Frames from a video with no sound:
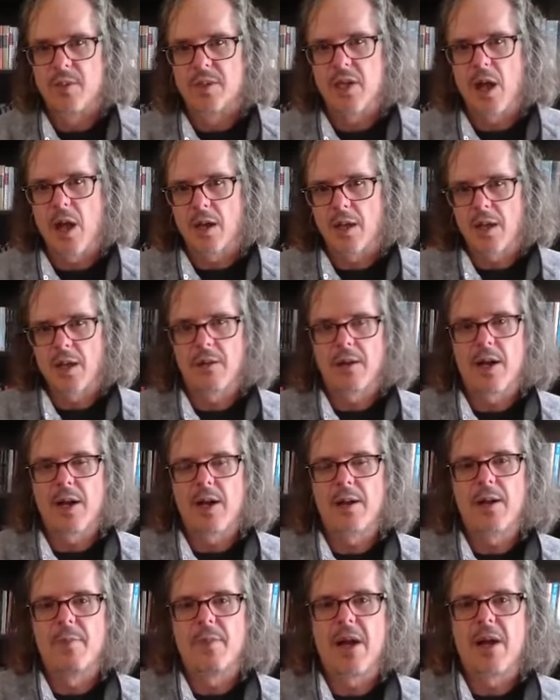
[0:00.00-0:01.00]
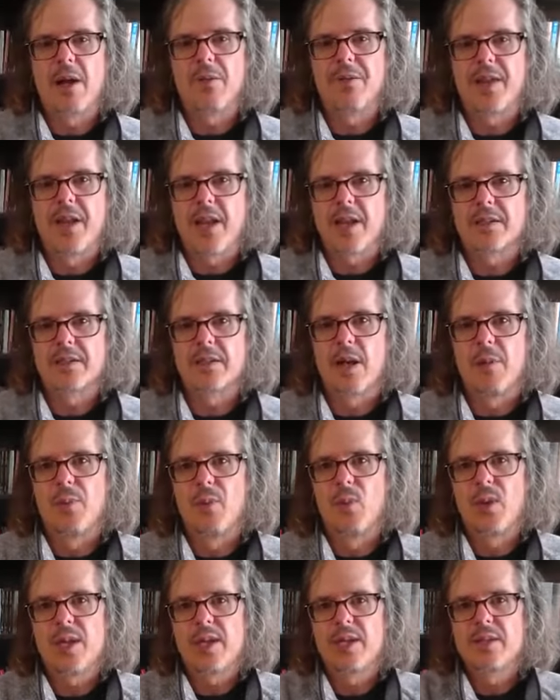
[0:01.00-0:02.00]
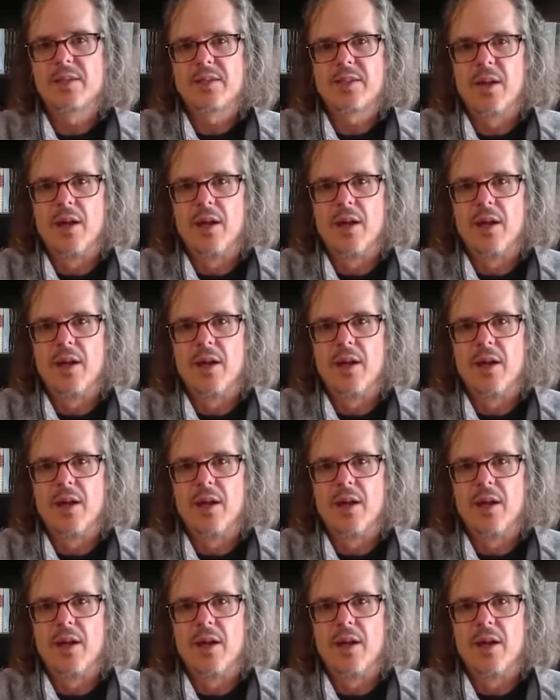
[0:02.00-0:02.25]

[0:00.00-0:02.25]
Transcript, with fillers: talking about the next couple weeks